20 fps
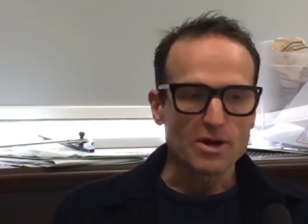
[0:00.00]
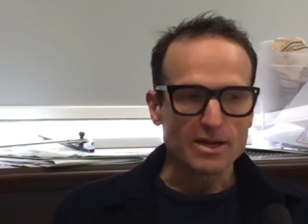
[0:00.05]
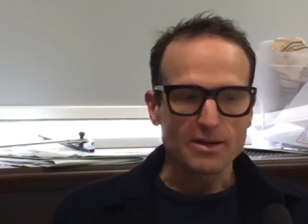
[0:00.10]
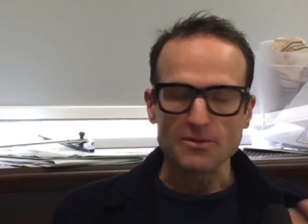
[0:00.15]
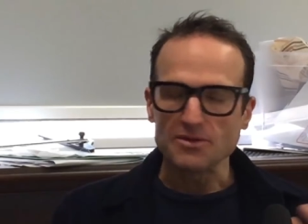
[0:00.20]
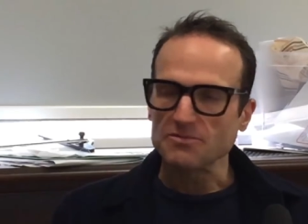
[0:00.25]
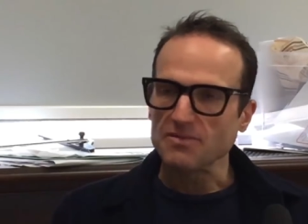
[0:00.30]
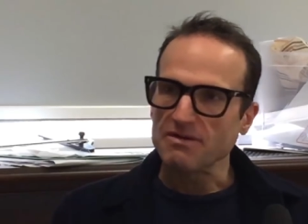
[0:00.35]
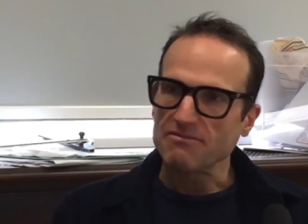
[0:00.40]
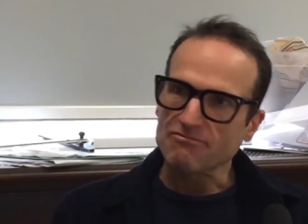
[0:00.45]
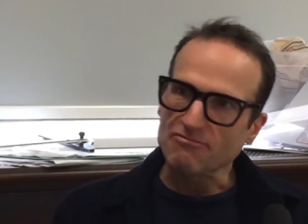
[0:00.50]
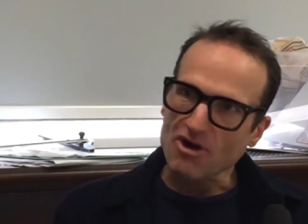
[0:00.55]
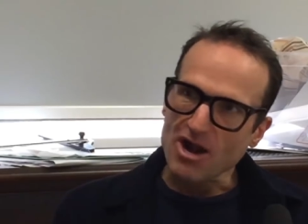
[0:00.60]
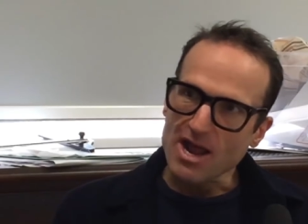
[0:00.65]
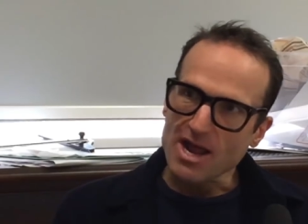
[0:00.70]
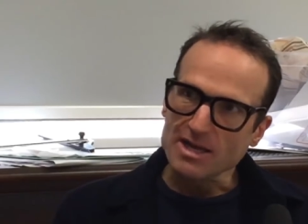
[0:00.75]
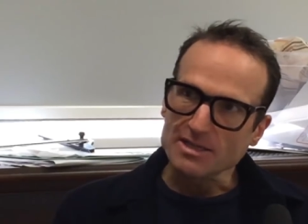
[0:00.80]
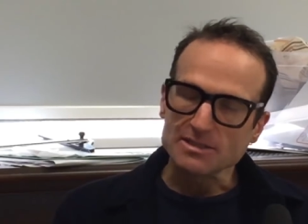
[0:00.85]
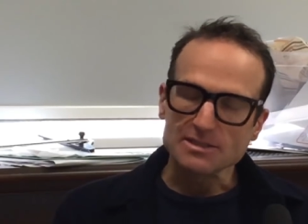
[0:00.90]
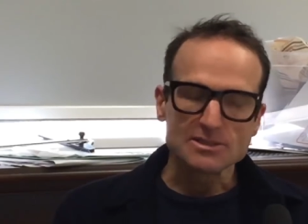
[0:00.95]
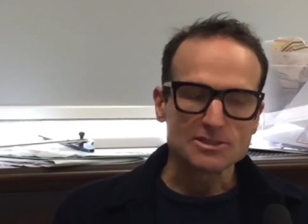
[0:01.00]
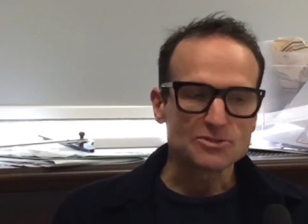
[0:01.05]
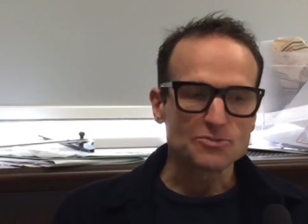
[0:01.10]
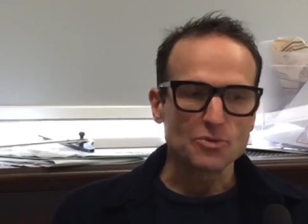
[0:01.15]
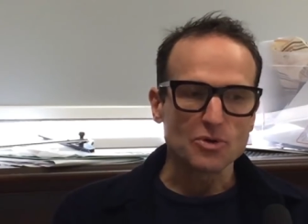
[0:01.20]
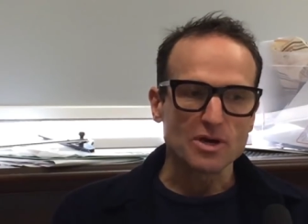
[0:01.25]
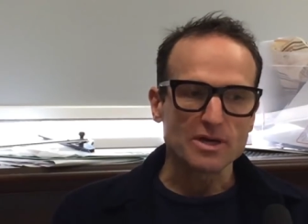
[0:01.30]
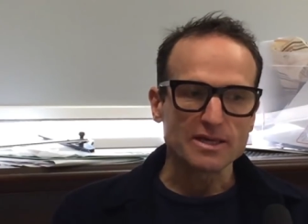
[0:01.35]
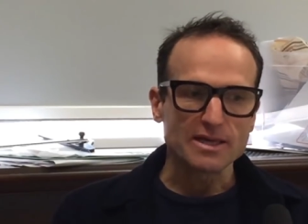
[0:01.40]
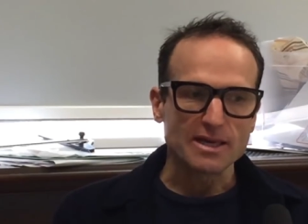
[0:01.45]
working with my friends,
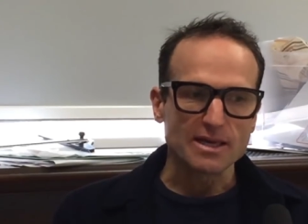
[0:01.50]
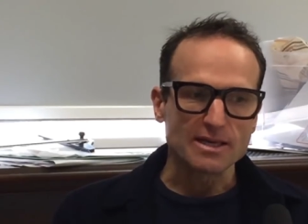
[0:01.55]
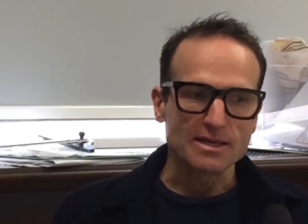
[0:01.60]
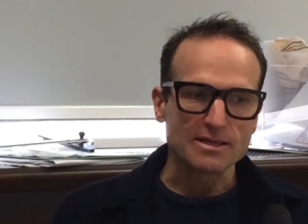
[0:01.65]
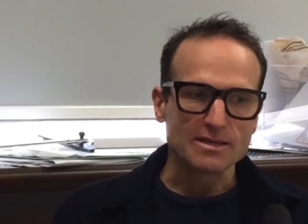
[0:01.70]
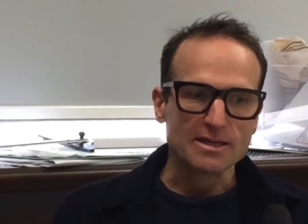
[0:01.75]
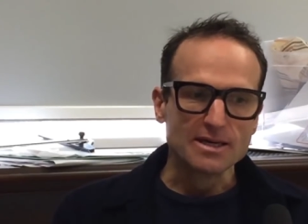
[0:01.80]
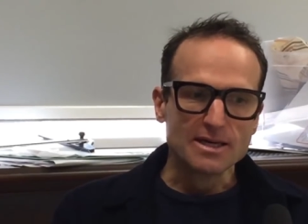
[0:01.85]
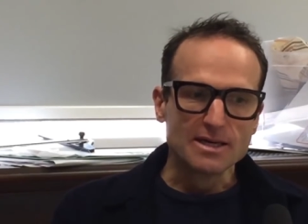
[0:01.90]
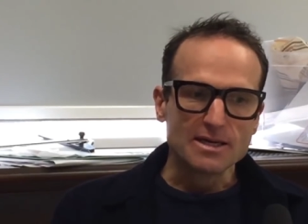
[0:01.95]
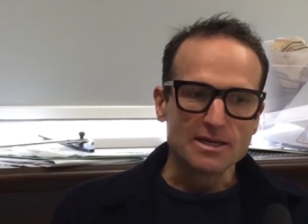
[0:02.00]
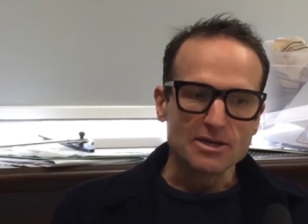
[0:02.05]
working,